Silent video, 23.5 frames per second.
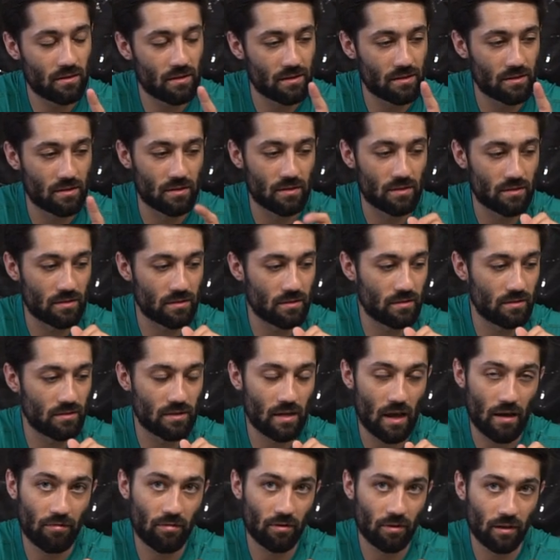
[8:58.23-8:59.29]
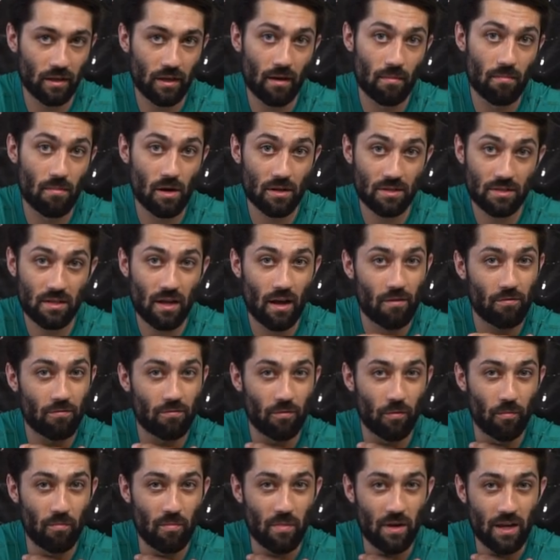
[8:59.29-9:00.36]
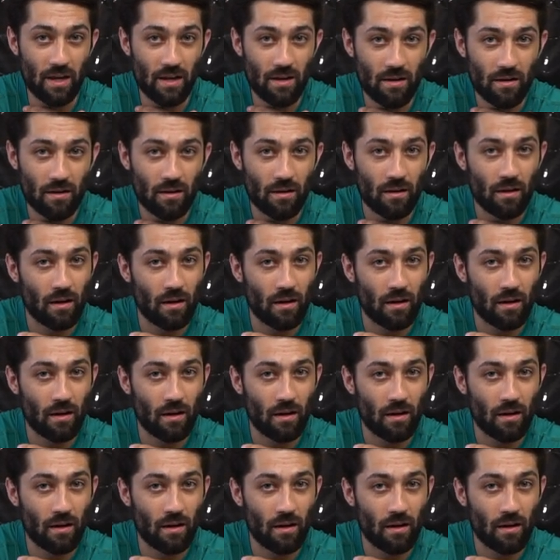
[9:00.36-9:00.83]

this is definitely a must-have for me,